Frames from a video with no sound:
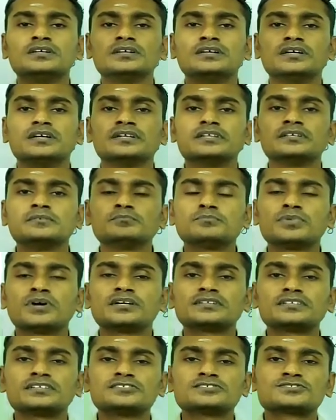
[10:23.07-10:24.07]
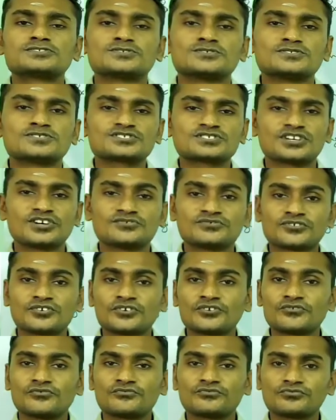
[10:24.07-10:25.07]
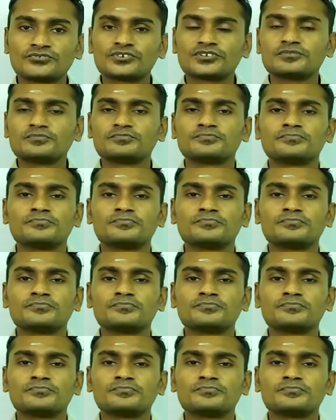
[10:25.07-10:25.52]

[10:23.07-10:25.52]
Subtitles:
an important source of food